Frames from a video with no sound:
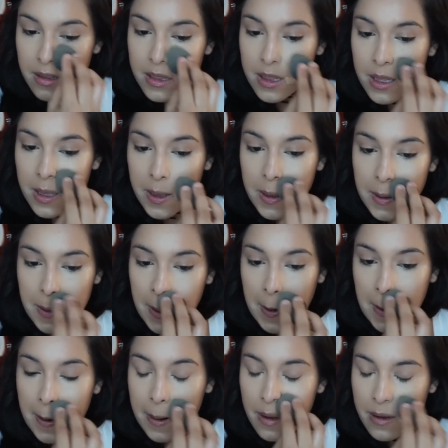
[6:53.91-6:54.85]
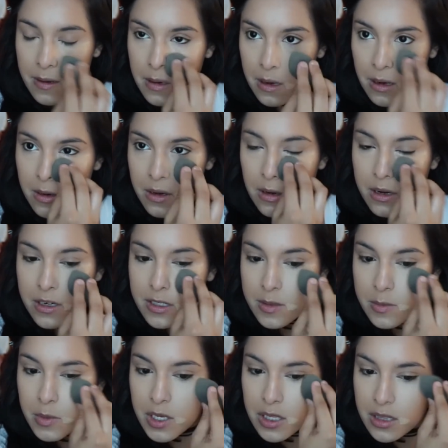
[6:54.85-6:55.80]
the not
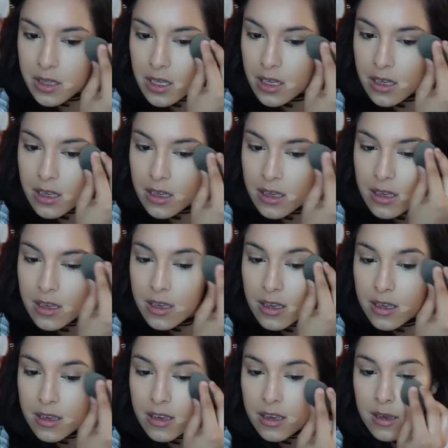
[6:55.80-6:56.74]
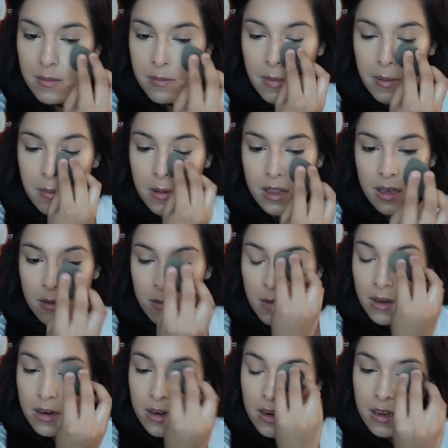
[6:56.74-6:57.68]
NARS, but the Maybelline
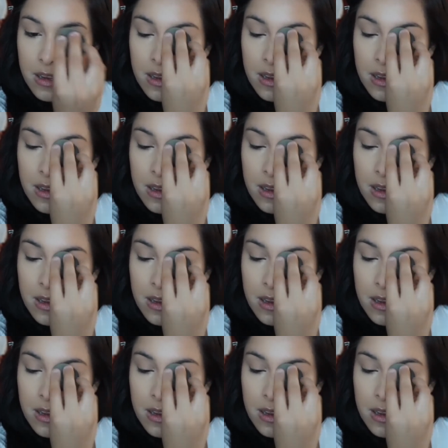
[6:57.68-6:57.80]
one.